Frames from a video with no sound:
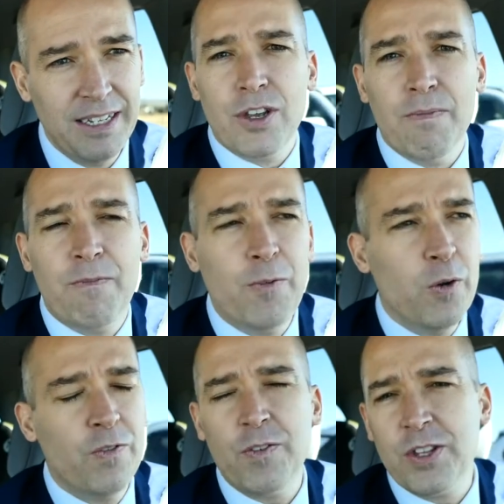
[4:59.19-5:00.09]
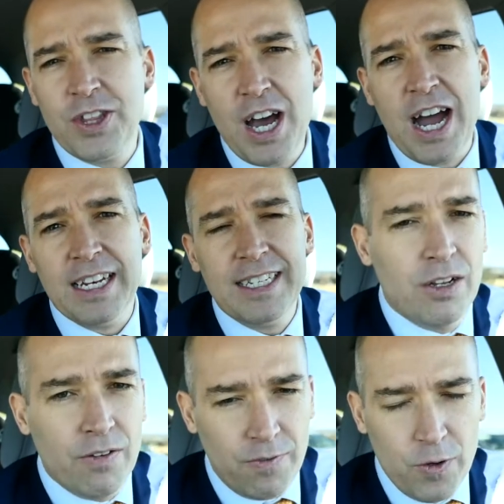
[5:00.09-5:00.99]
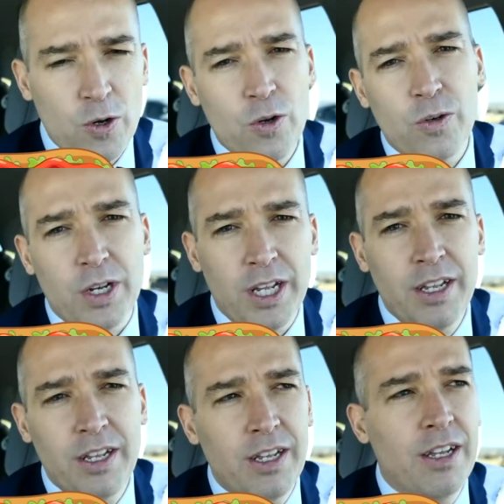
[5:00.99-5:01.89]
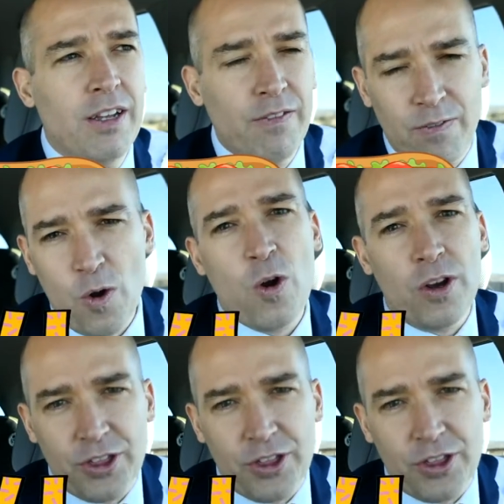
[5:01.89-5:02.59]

Some food for thought. Food for